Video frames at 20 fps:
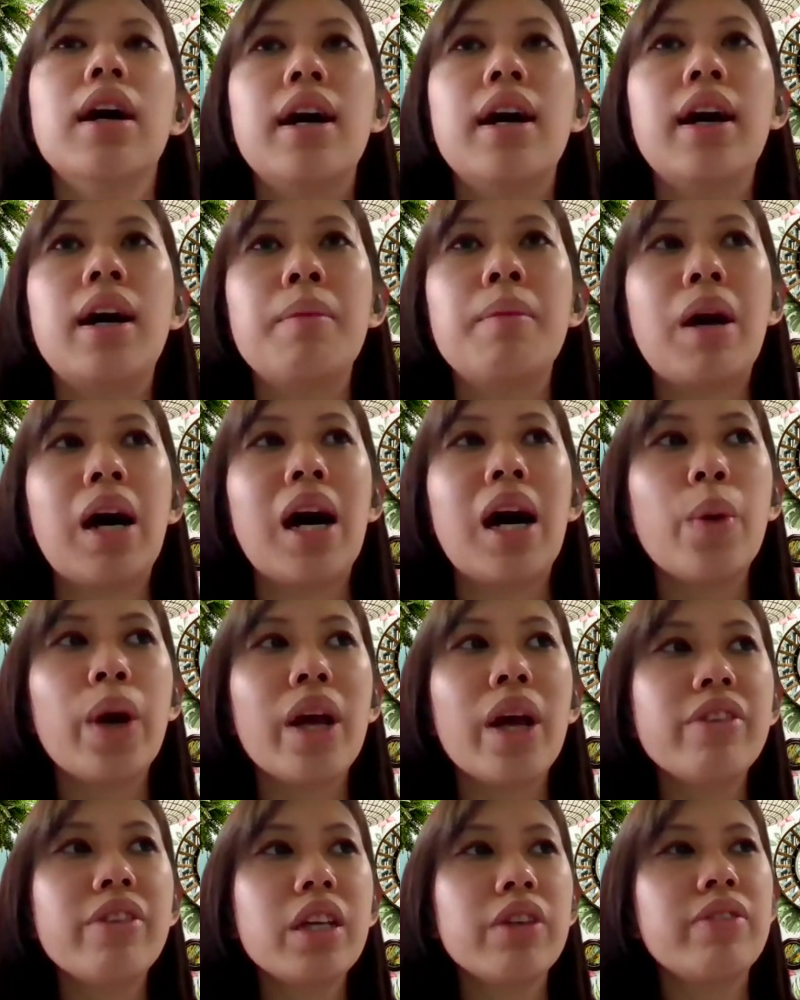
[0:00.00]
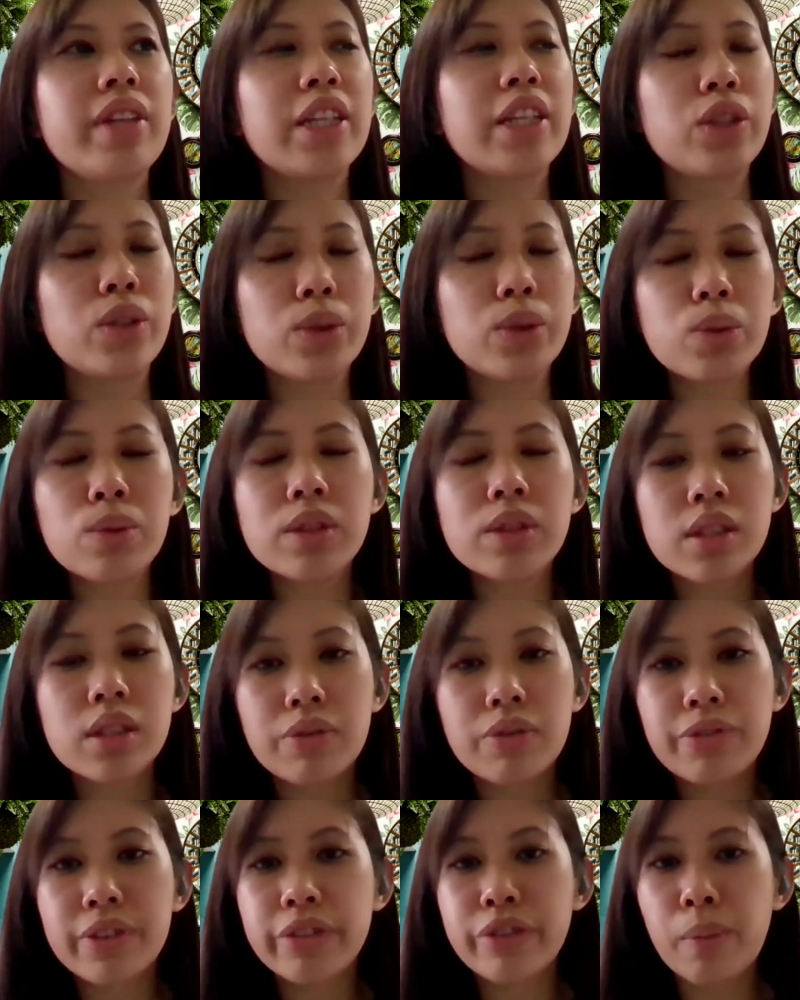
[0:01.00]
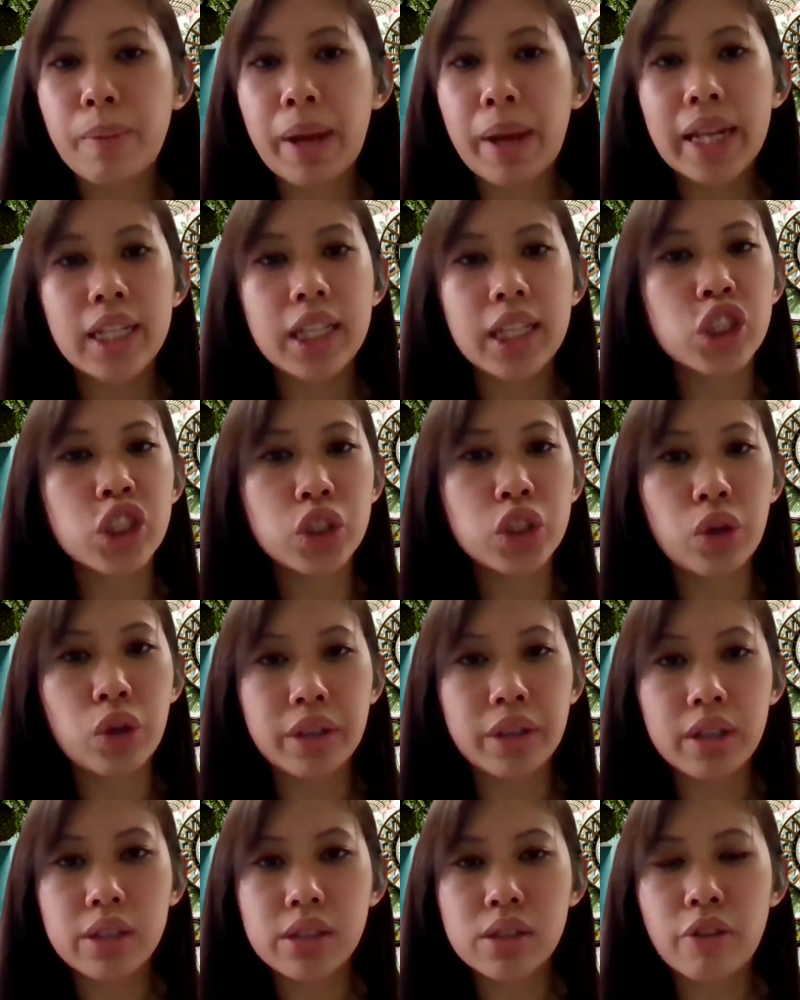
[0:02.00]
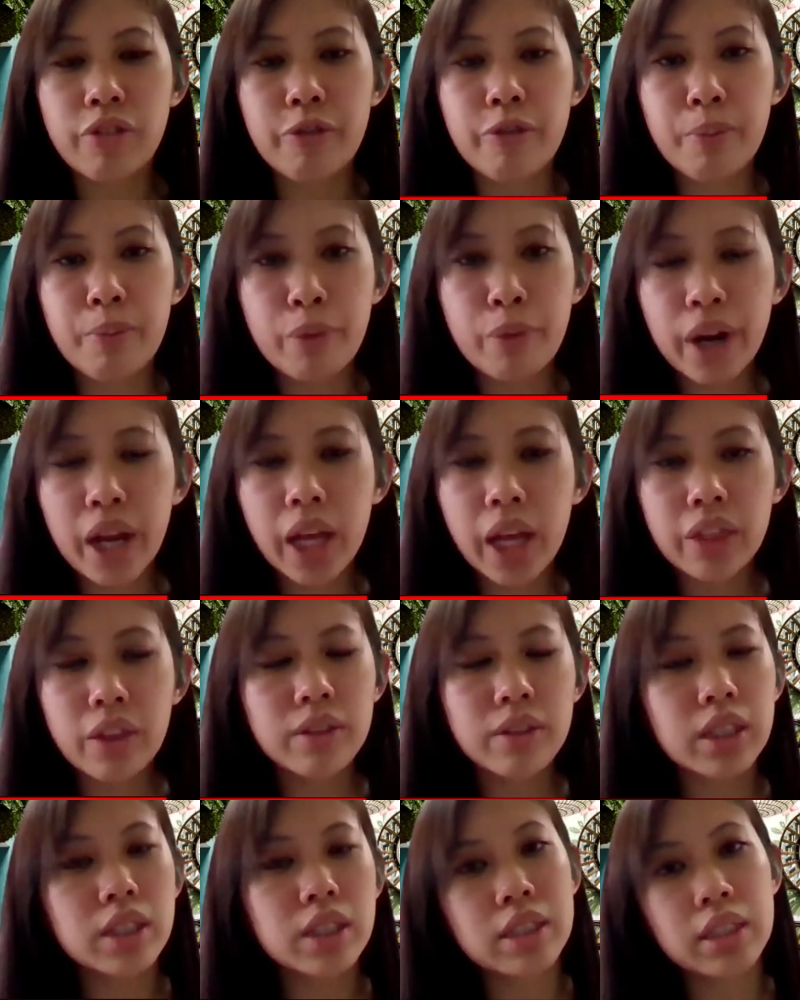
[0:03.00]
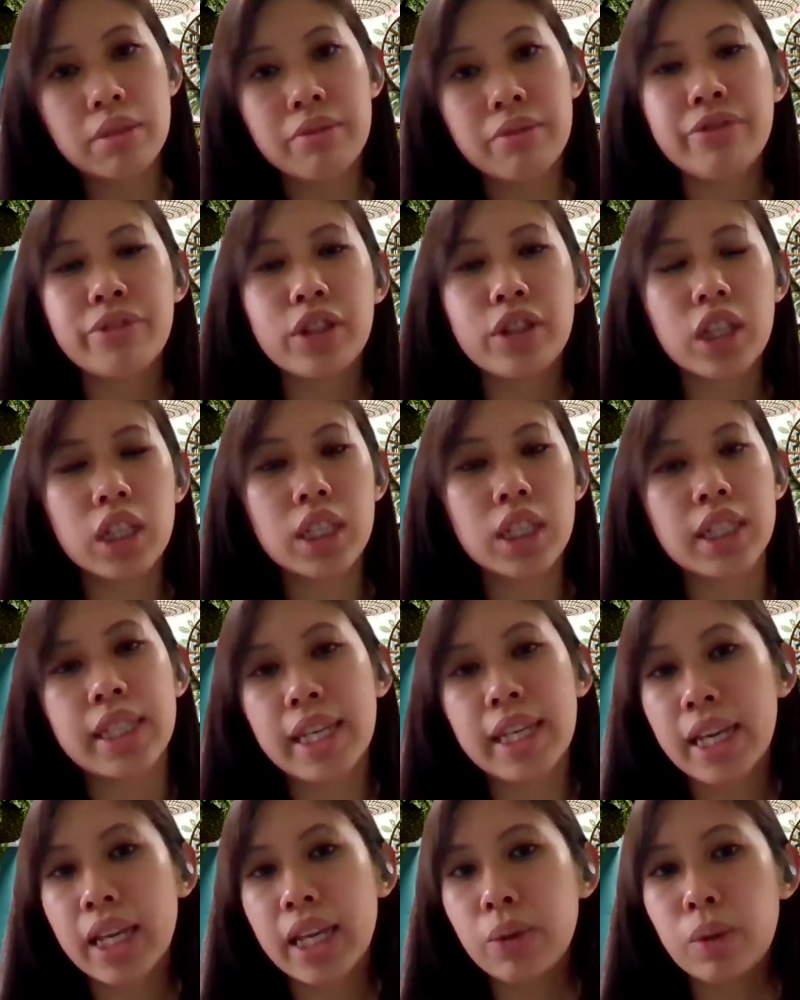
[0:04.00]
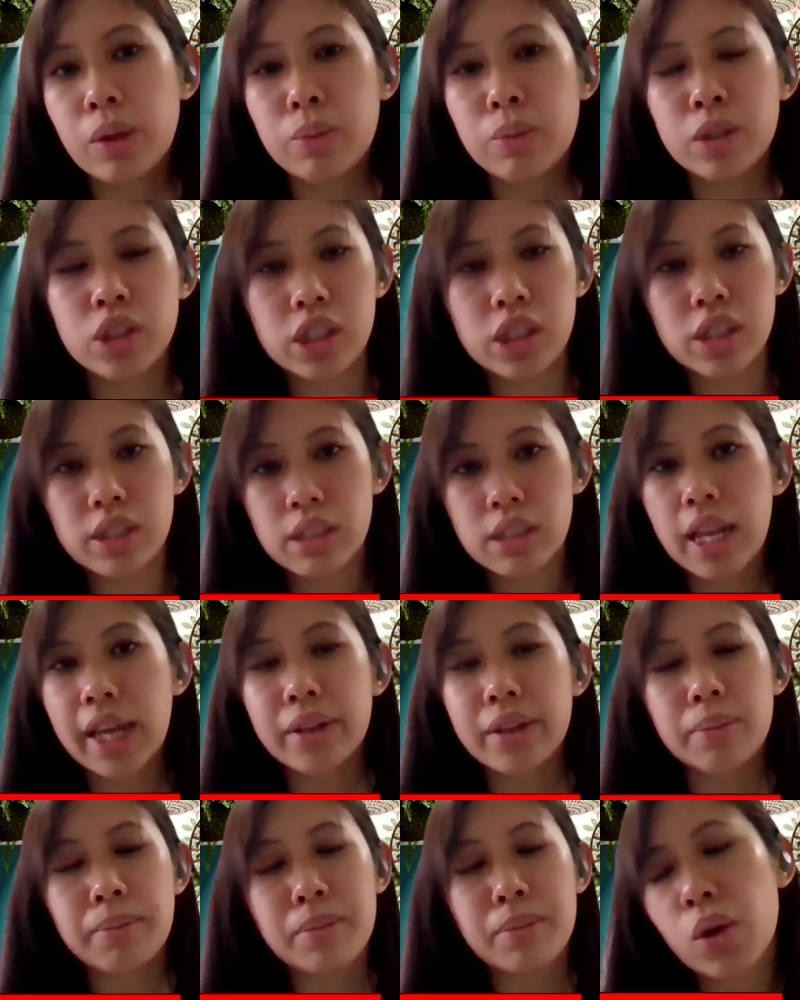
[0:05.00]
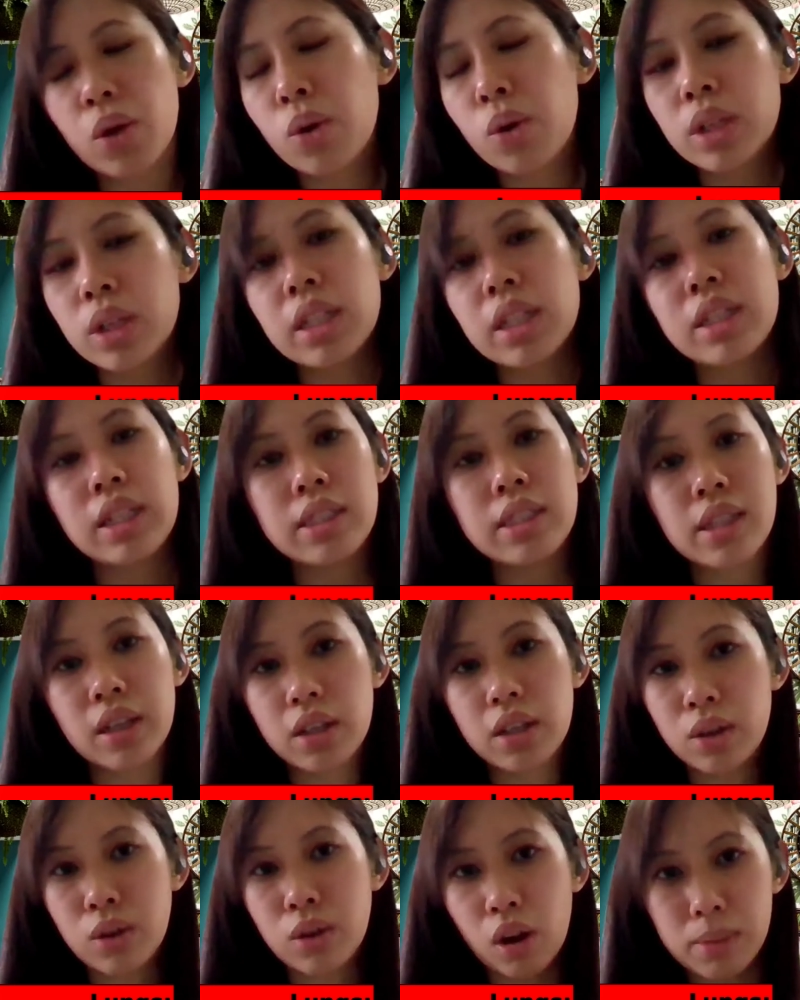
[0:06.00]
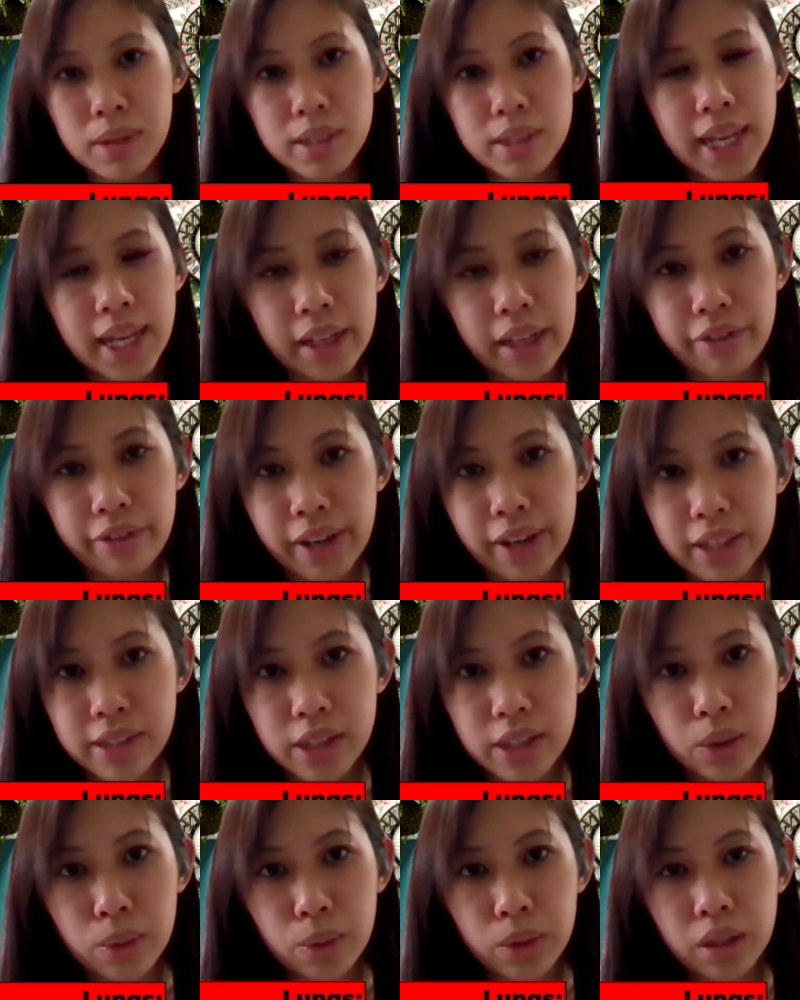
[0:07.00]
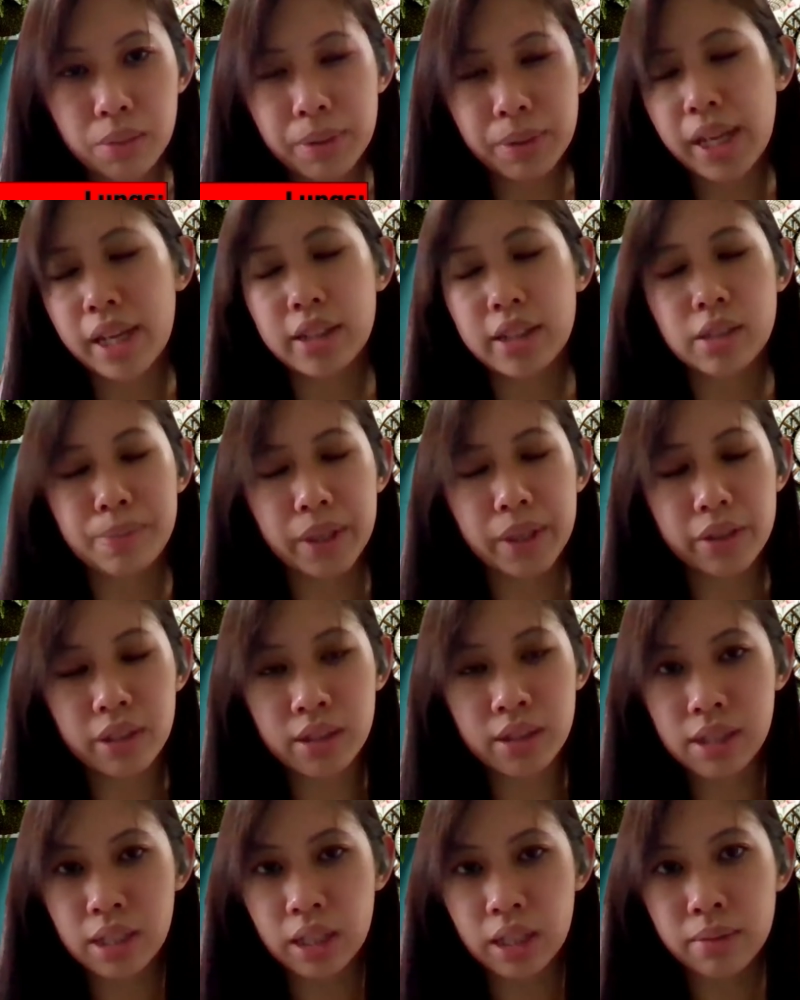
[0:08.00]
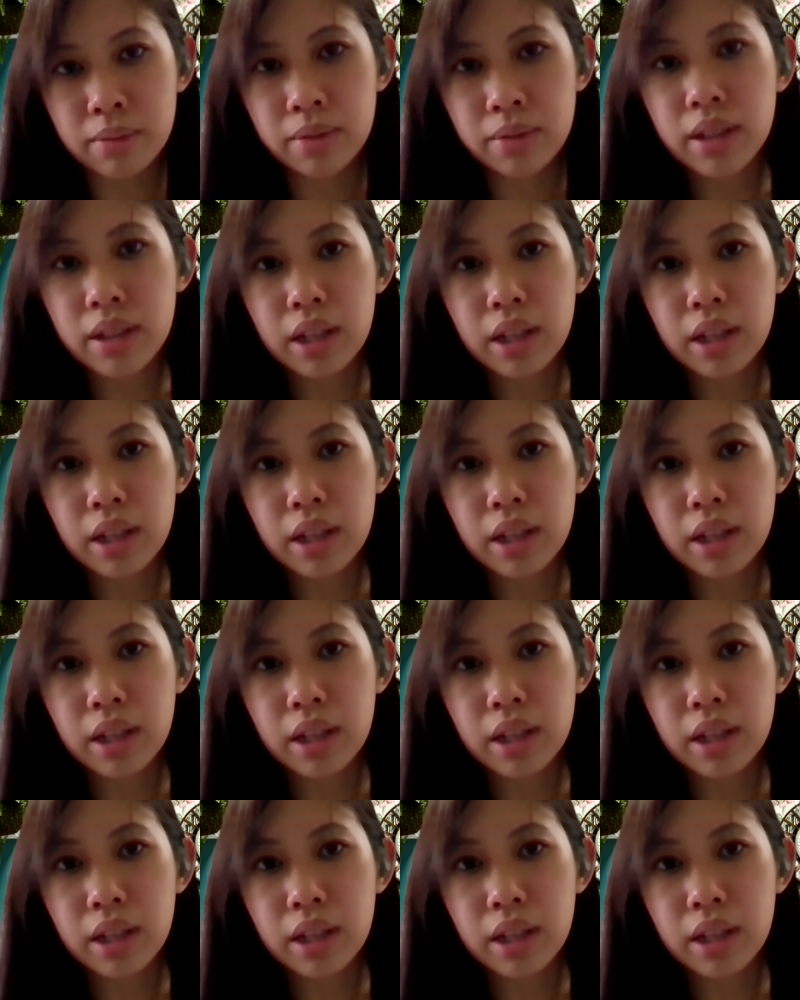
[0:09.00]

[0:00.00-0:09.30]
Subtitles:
However, if they do suffer from any shortness of breath or discomfort, again, we would just let them know that these are the normal side effects you will be experiencing